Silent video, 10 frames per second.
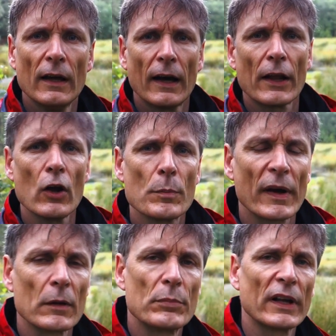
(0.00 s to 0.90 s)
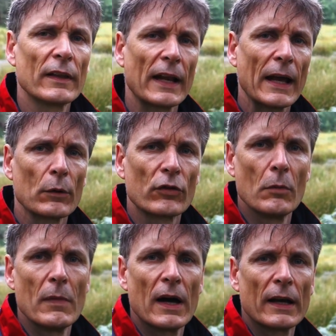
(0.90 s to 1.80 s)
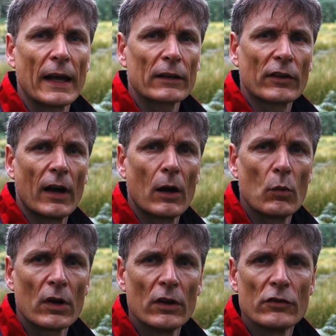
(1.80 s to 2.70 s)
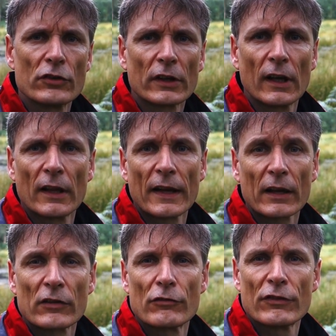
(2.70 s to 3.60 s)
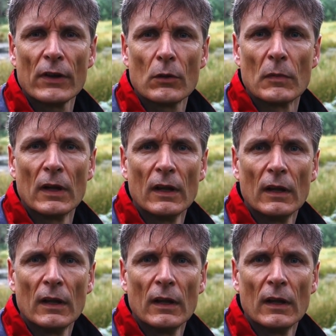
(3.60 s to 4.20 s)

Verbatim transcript: and I hope I can bring that out on my Ektar 100 colour negative film.